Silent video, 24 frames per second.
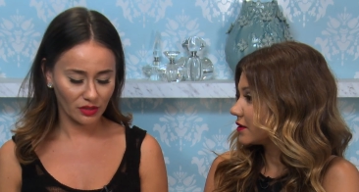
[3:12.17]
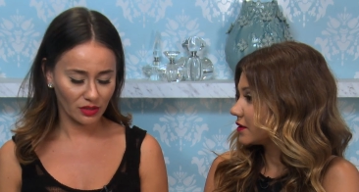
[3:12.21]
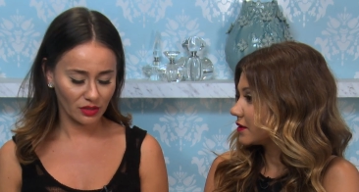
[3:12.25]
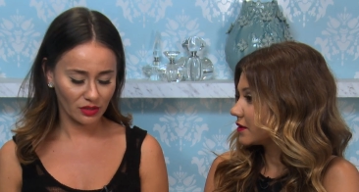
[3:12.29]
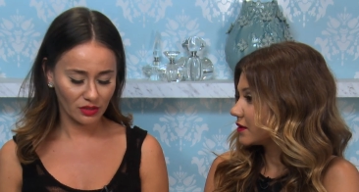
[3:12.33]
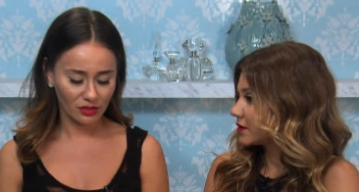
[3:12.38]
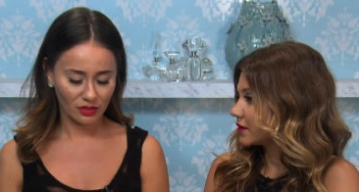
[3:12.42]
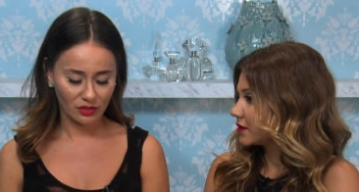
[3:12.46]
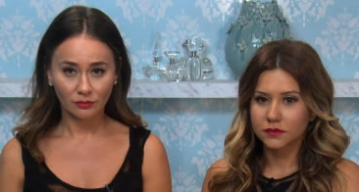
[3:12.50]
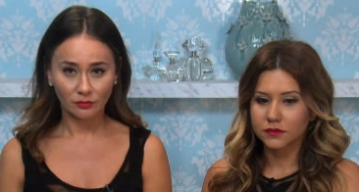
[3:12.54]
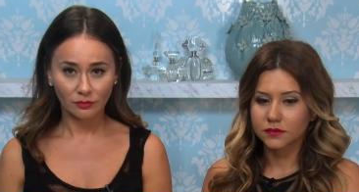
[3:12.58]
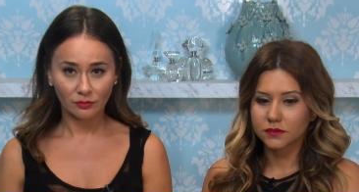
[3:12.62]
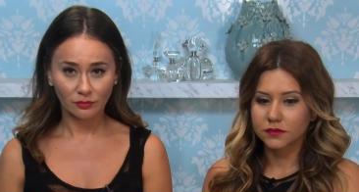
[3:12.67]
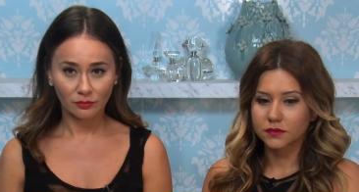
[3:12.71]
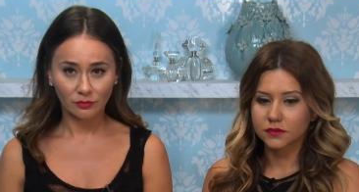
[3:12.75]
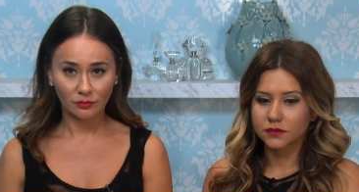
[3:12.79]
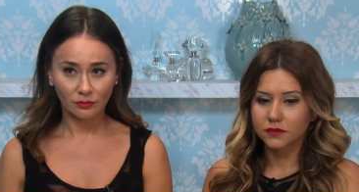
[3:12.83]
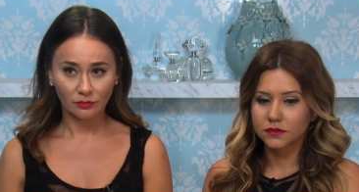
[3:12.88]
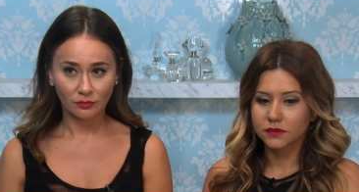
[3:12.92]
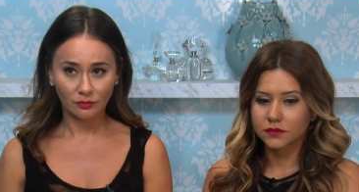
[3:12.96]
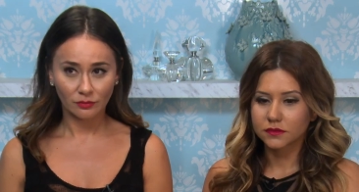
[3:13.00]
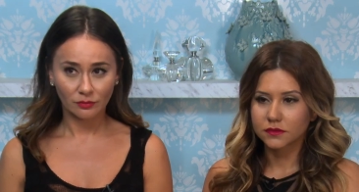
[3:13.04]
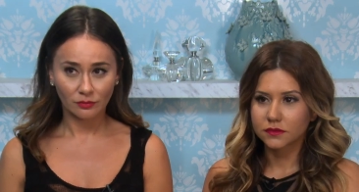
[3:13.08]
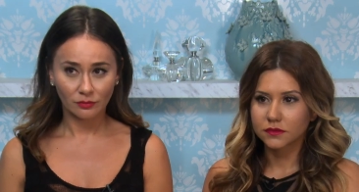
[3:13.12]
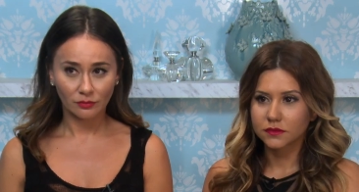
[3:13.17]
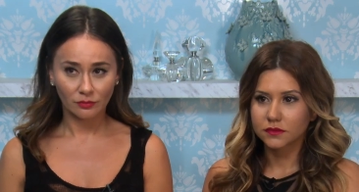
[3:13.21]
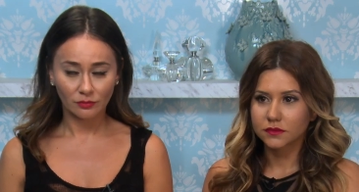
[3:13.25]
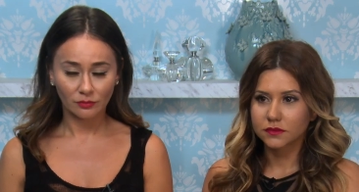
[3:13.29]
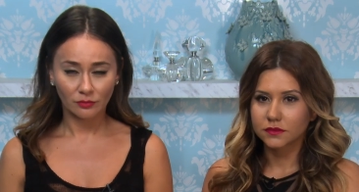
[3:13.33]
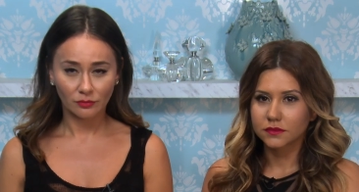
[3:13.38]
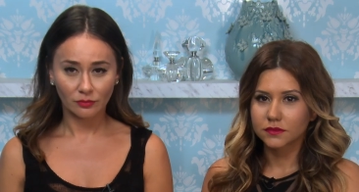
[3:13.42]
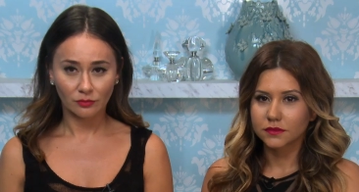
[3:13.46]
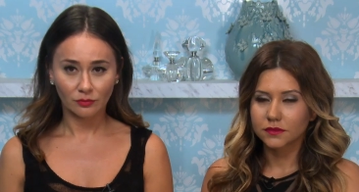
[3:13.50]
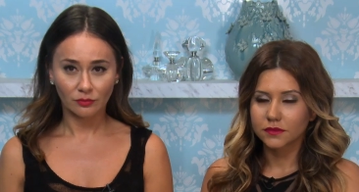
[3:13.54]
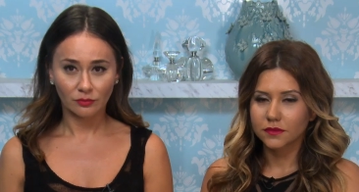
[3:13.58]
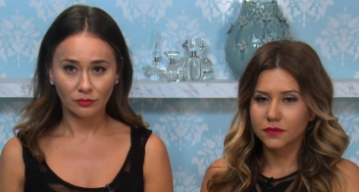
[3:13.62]

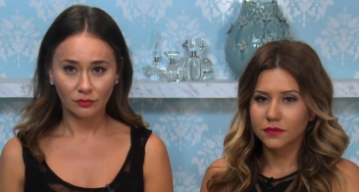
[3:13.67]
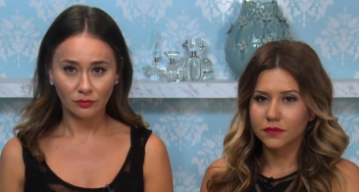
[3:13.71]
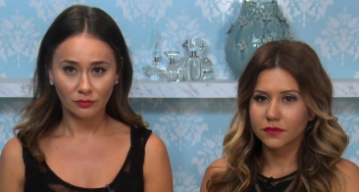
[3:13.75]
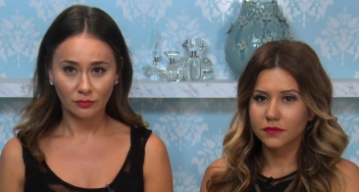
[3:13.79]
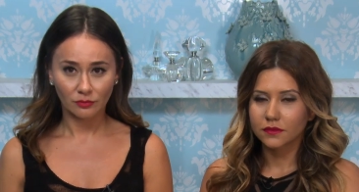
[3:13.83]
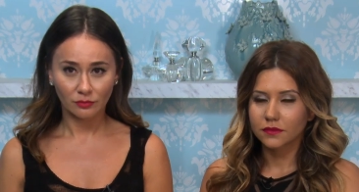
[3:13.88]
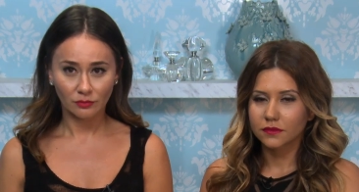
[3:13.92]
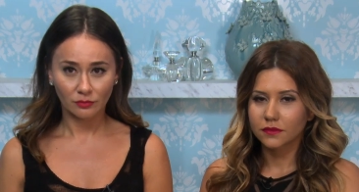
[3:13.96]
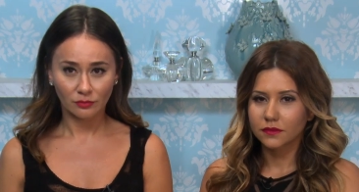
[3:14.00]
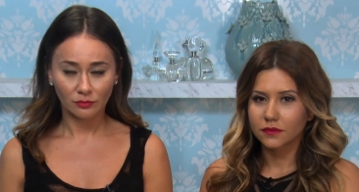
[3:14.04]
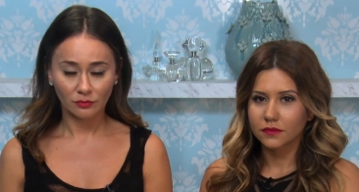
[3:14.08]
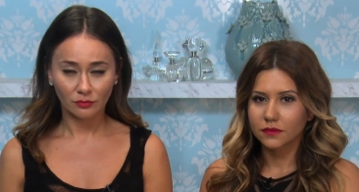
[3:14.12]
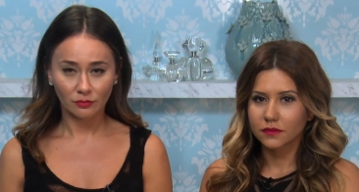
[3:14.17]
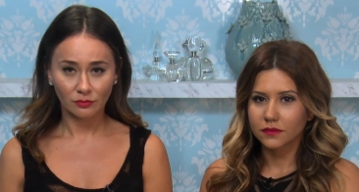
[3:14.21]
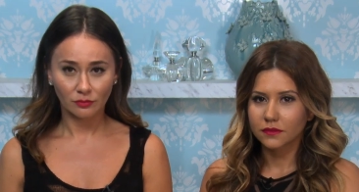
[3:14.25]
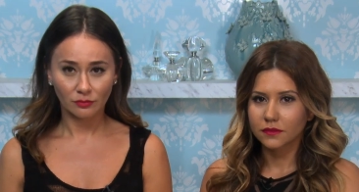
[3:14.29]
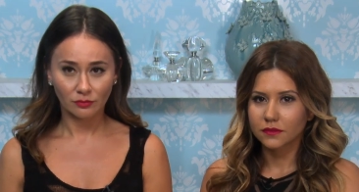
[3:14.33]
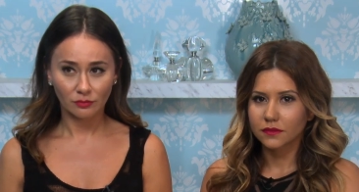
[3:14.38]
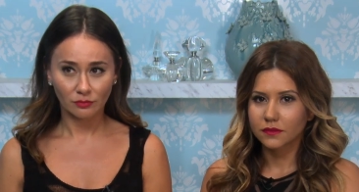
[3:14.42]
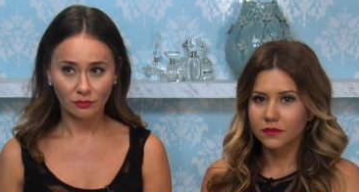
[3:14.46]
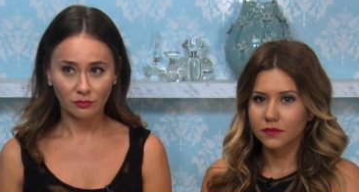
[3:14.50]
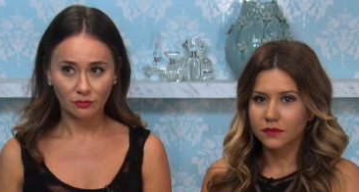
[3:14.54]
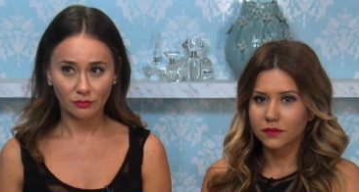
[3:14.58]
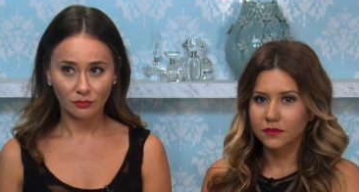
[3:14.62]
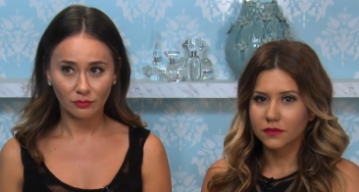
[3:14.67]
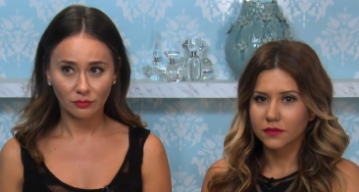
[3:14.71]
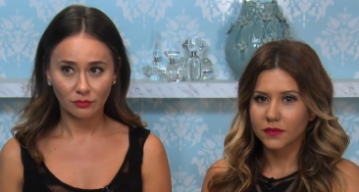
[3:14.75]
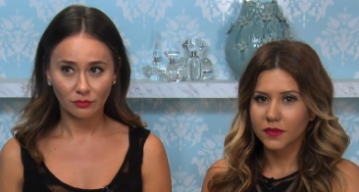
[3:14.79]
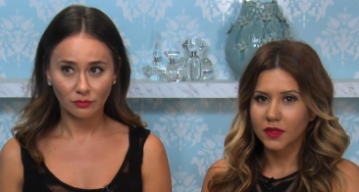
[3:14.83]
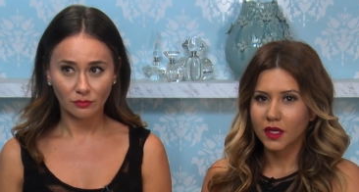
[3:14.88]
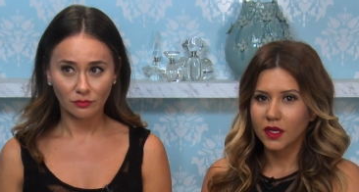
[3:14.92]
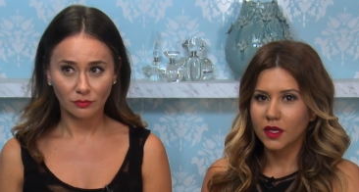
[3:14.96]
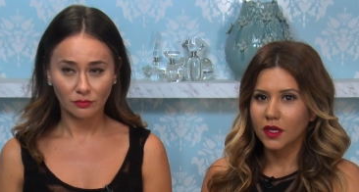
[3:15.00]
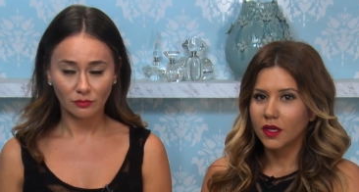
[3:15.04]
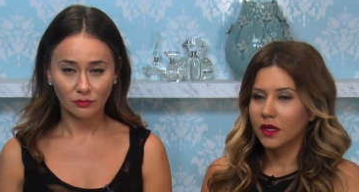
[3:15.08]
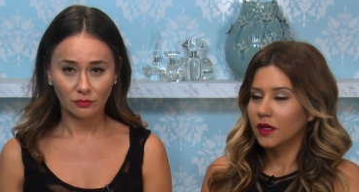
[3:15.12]

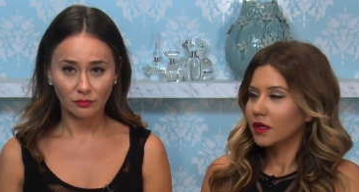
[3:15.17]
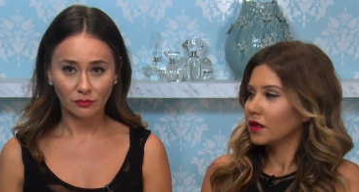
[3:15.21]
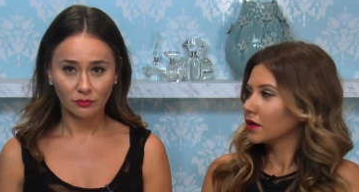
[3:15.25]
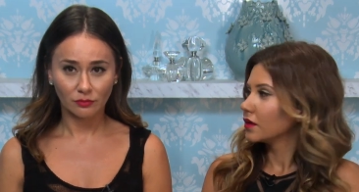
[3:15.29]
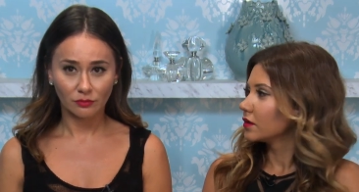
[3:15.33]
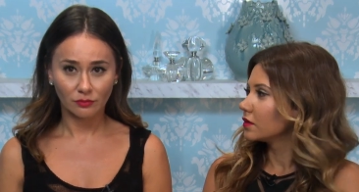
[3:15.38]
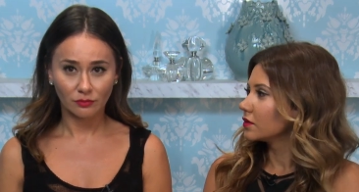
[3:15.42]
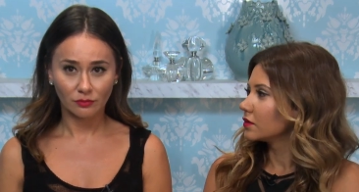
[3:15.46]
Nobody speaks.